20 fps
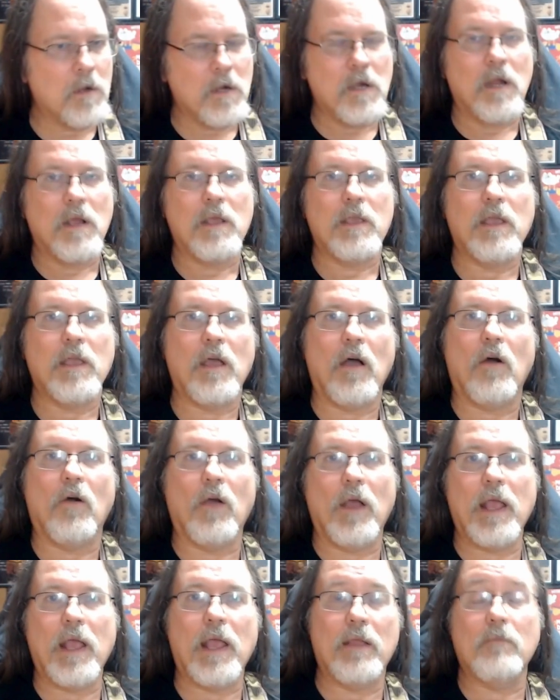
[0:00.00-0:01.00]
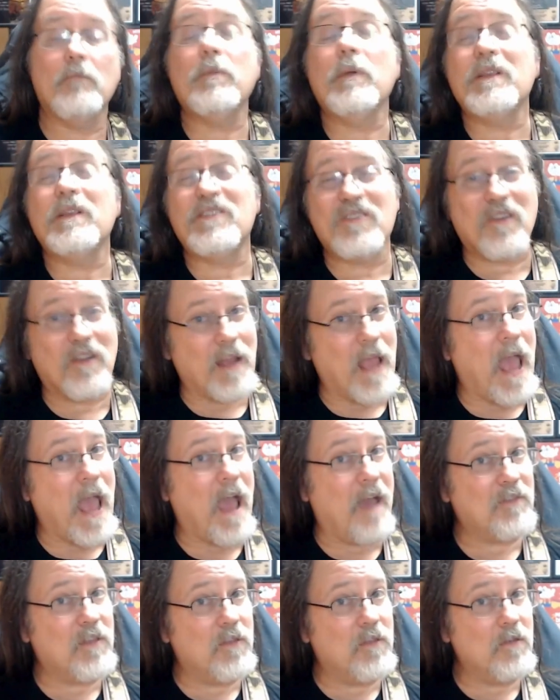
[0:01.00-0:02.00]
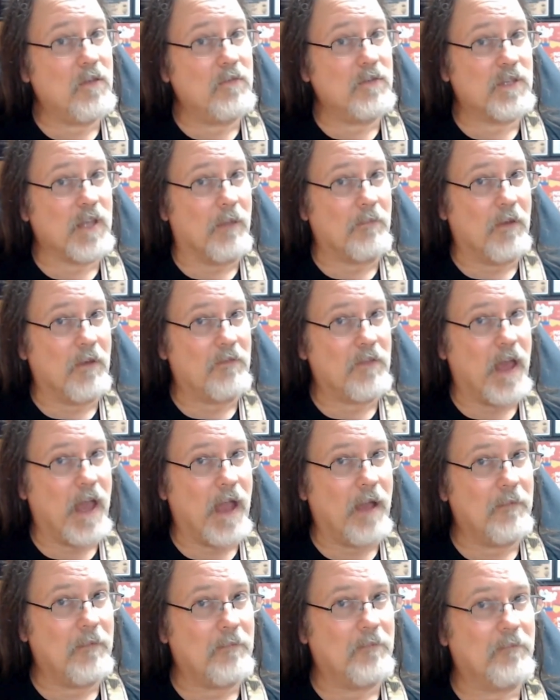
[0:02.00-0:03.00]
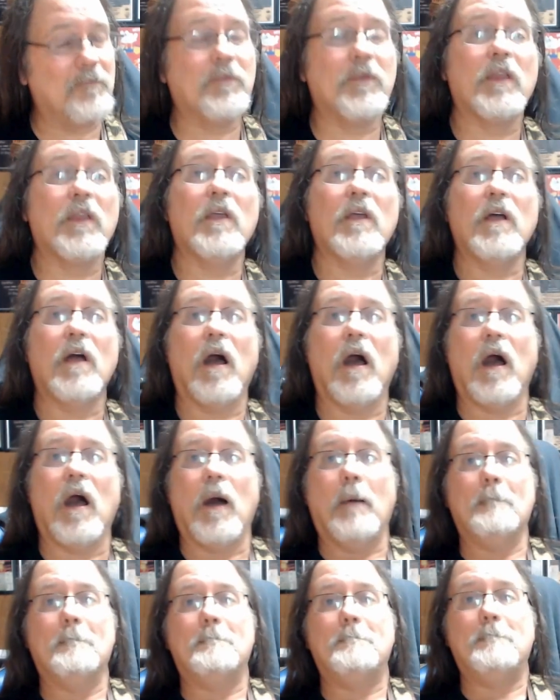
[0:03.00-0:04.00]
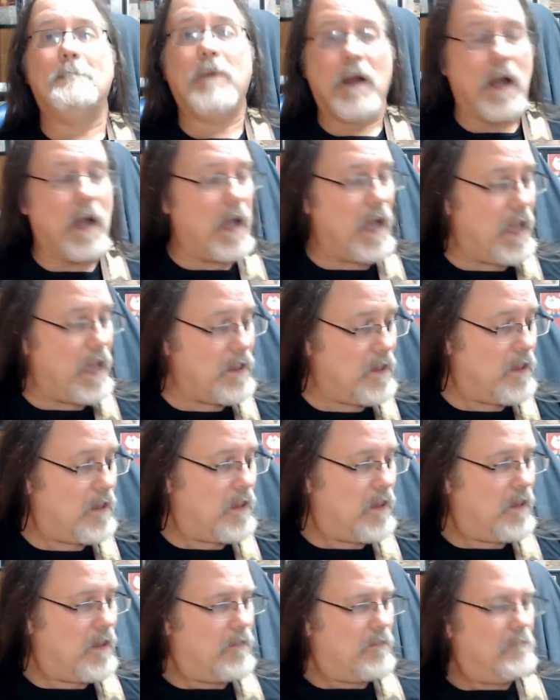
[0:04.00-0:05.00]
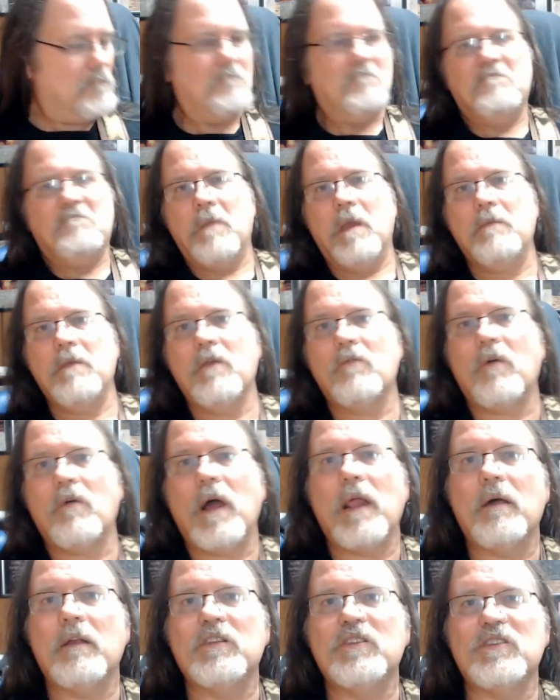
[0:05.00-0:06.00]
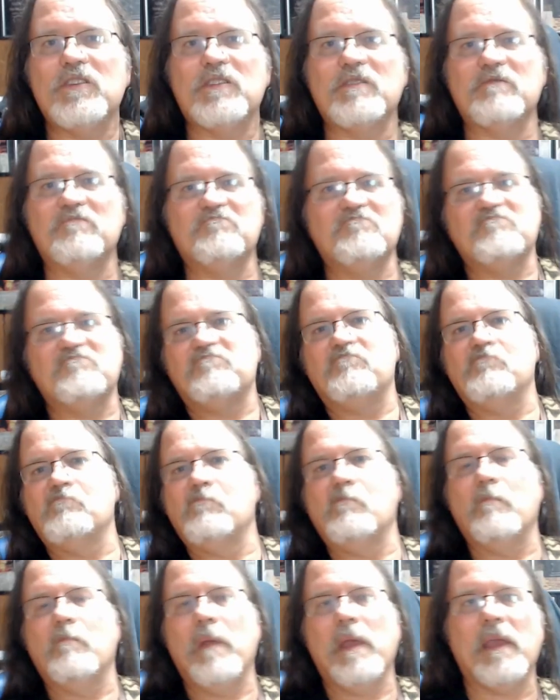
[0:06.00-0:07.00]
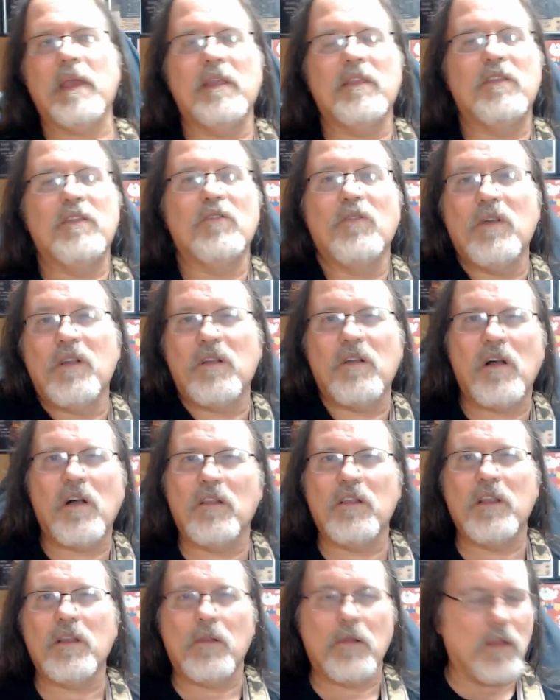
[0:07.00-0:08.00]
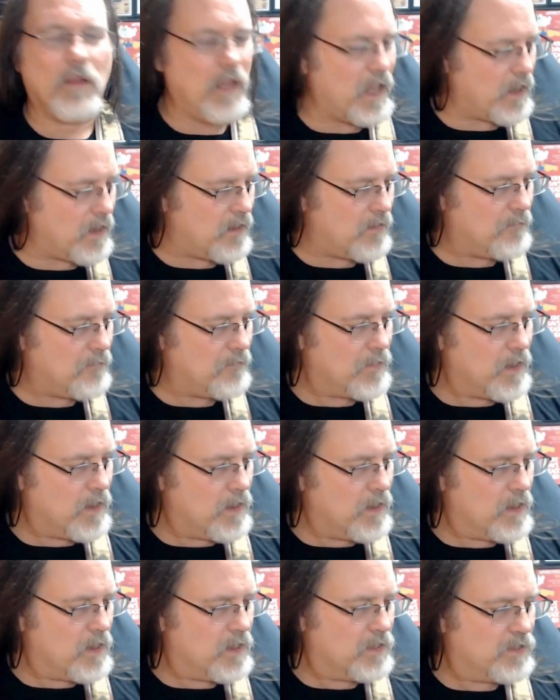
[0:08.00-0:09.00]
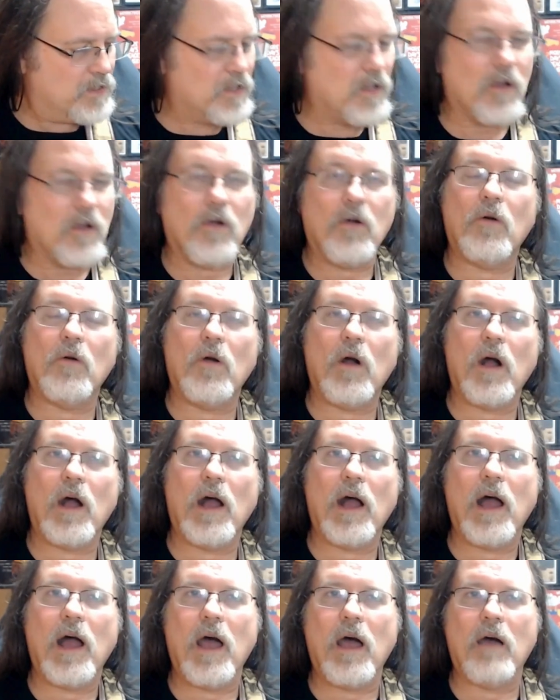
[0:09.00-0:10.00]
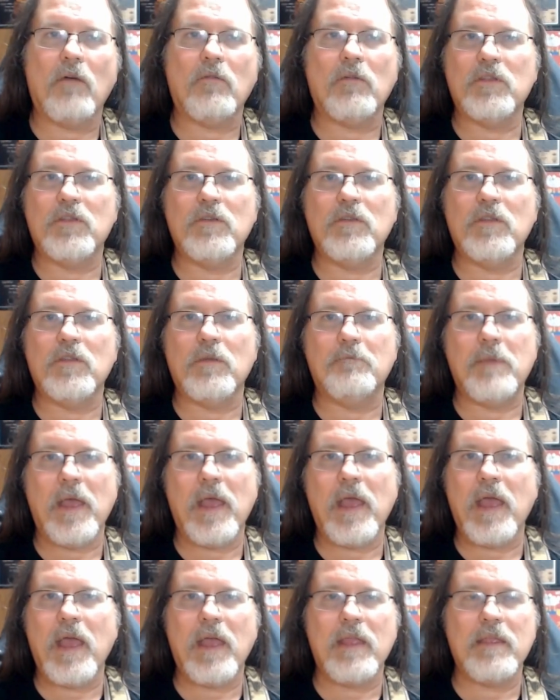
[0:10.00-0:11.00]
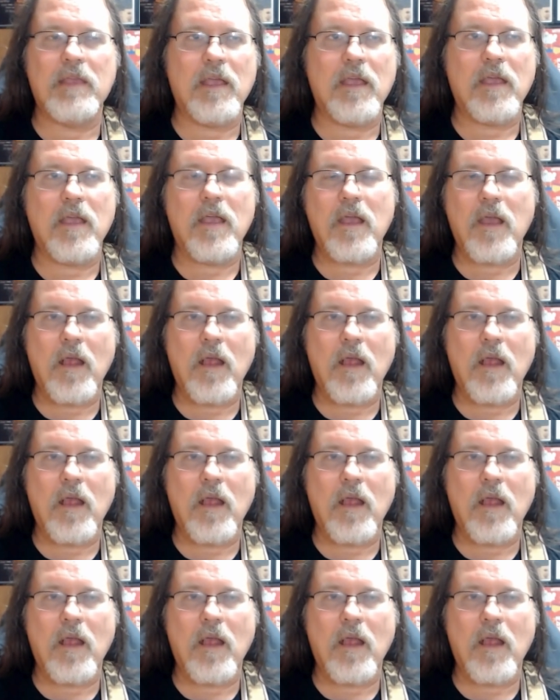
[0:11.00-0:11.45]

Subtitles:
But you're going to have to do some of that. But maybe you want to just make it into a little lick. So we'll do the bend here.